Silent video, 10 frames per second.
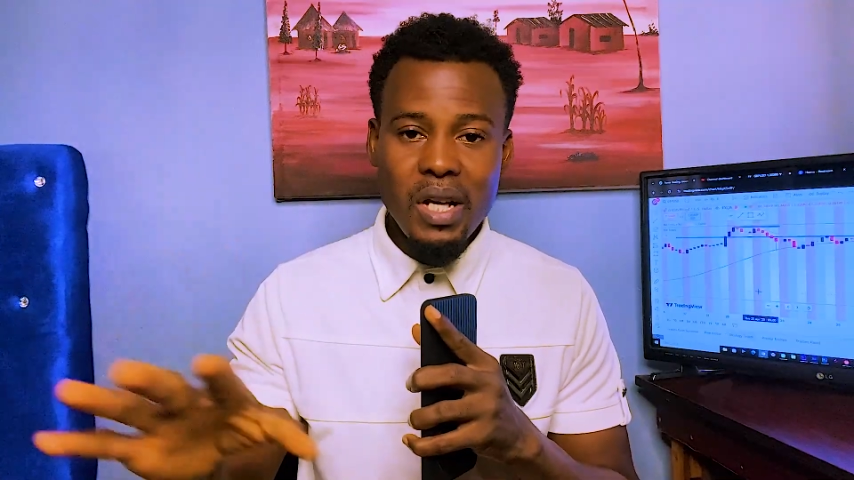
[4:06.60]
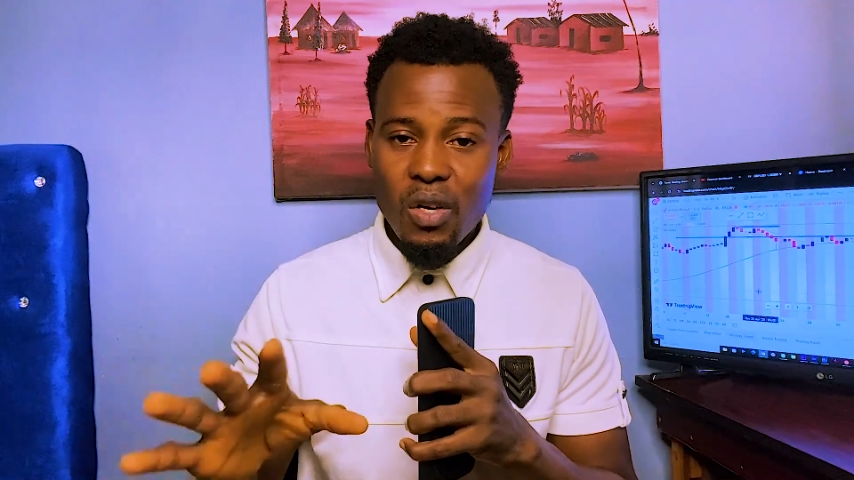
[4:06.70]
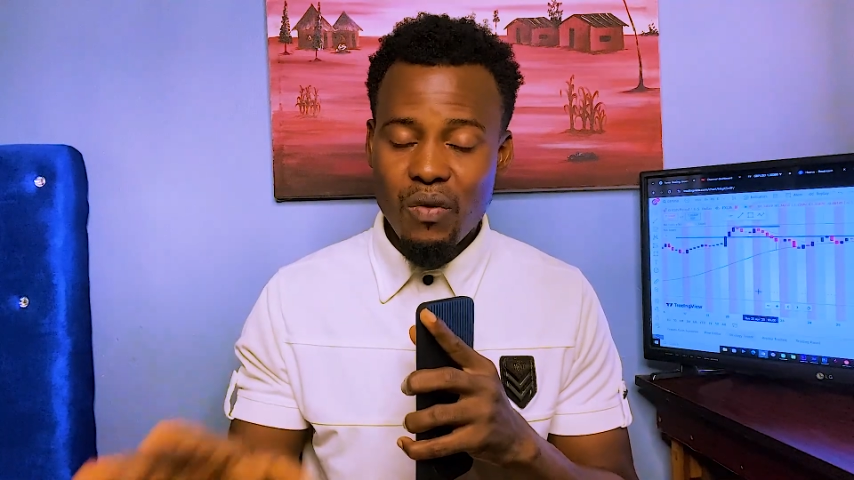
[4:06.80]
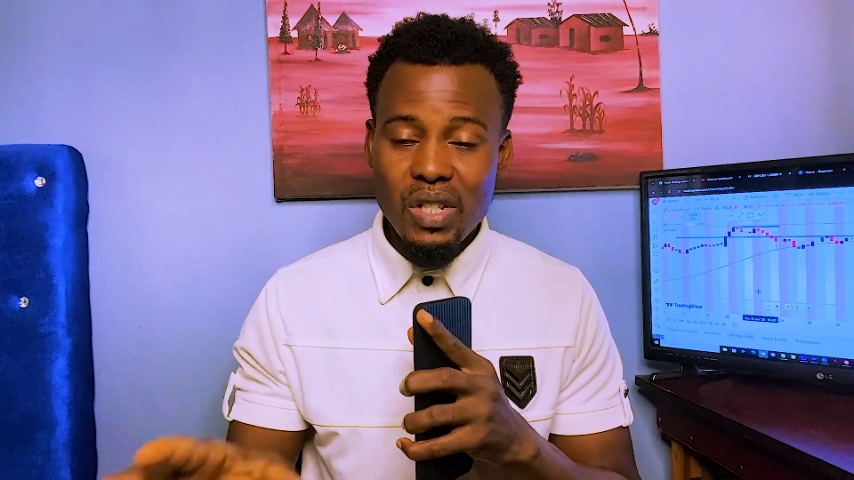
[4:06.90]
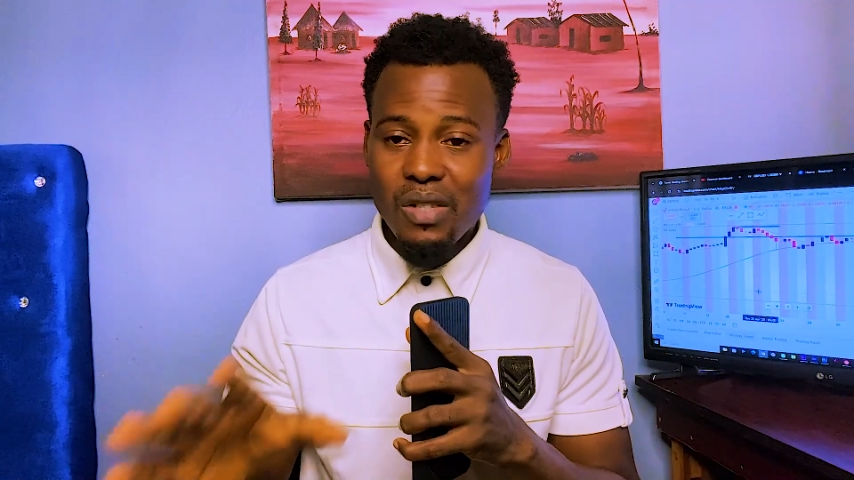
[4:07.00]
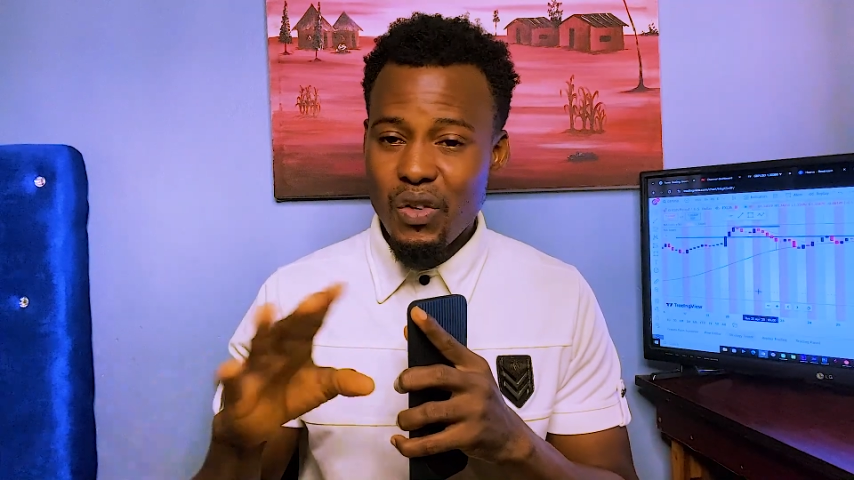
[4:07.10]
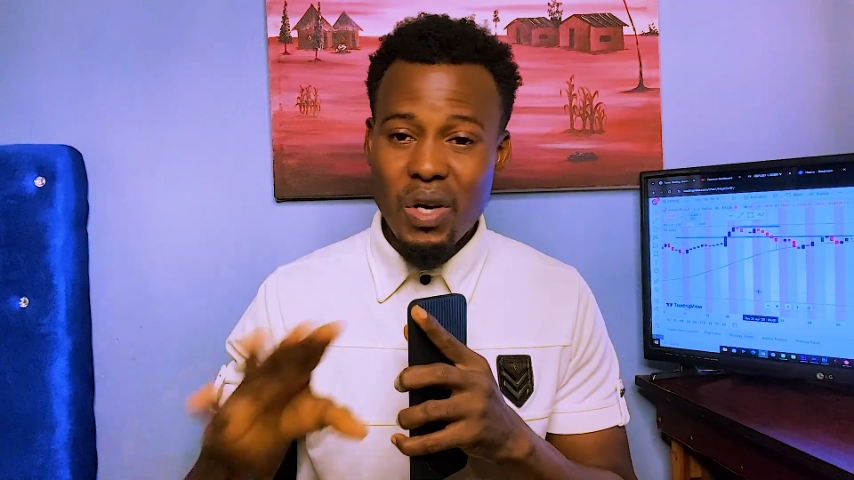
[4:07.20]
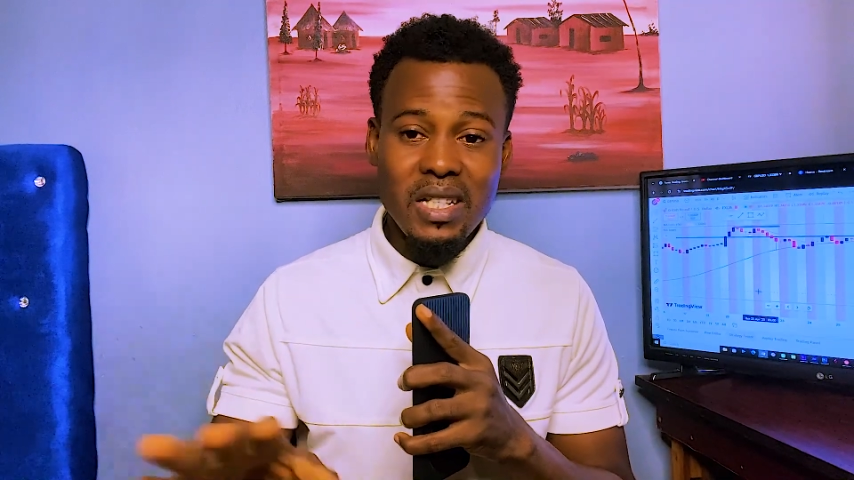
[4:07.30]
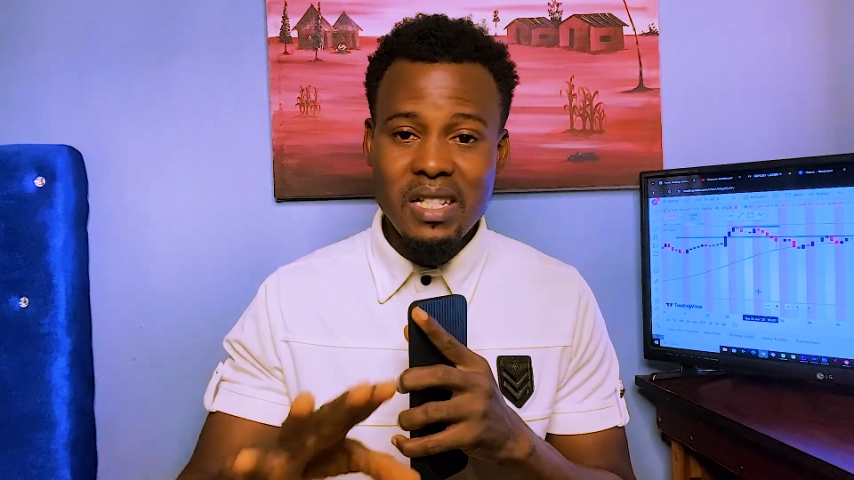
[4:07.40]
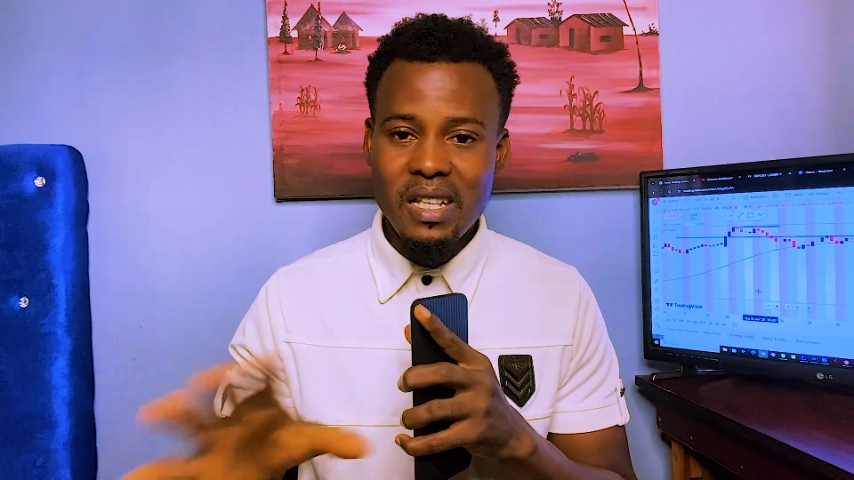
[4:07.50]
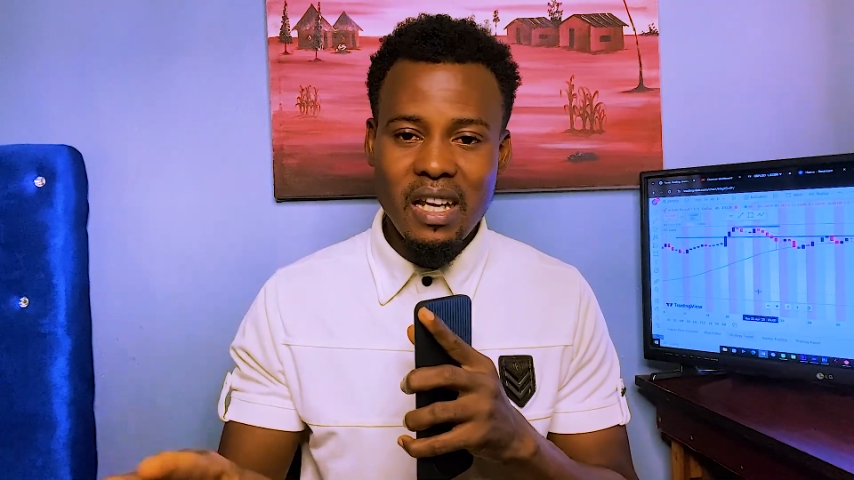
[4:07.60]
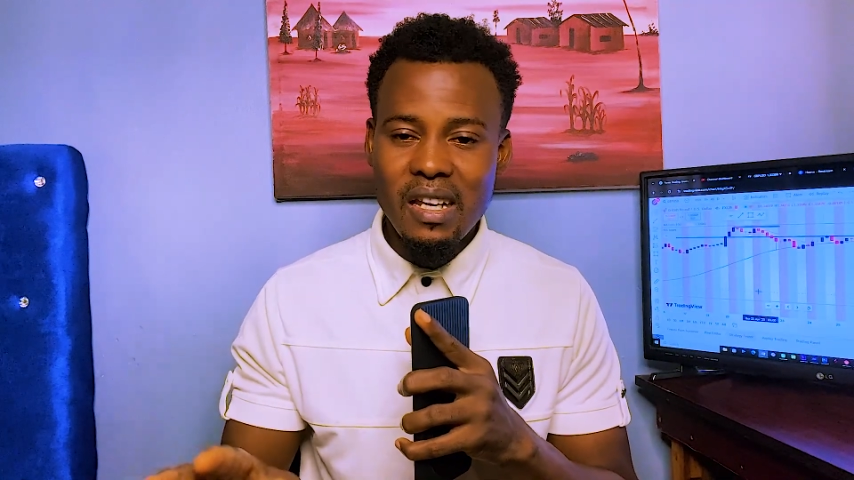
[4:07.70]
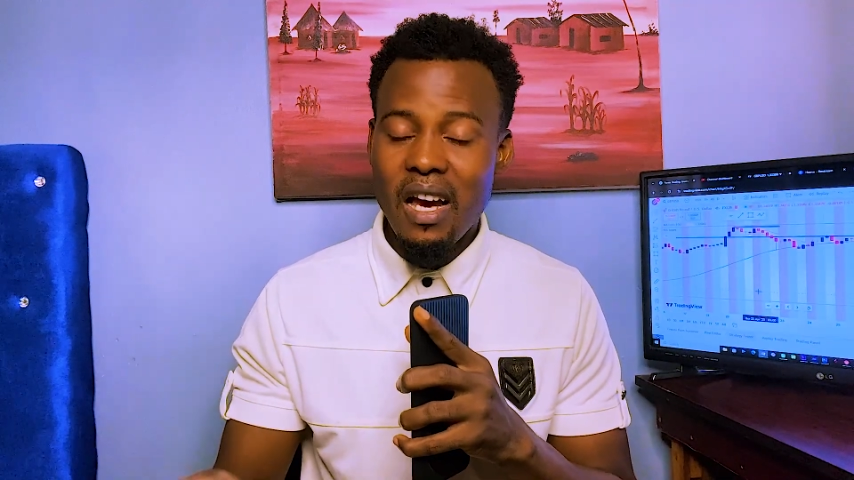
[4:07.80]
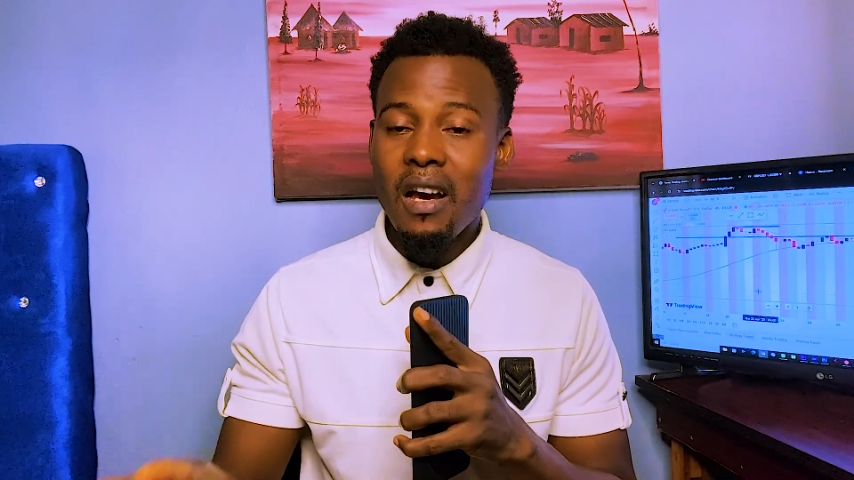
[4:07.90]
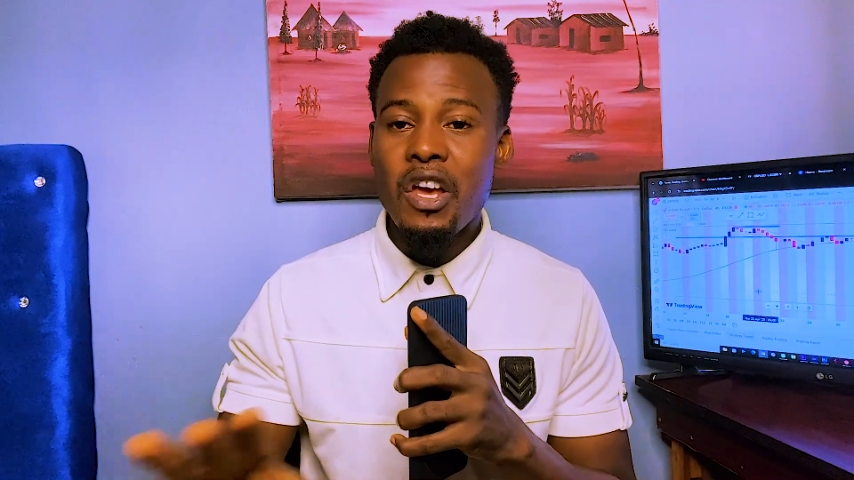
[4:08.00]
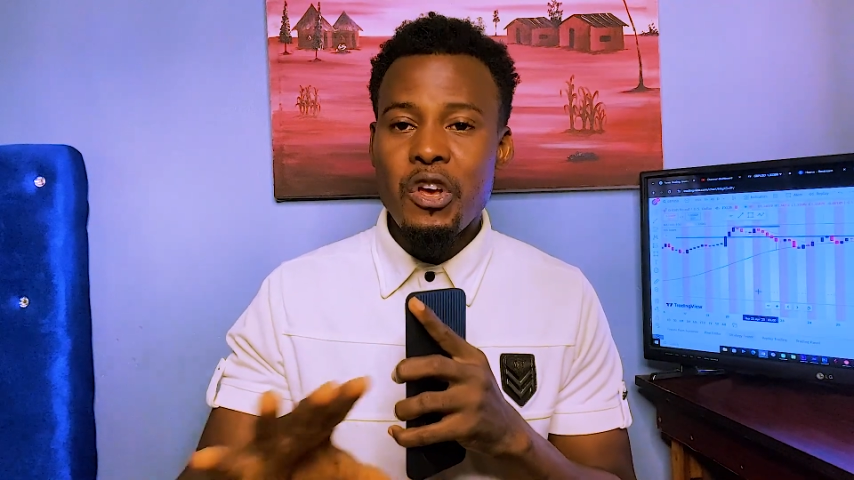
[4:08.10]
the end of this video, as I said earlier,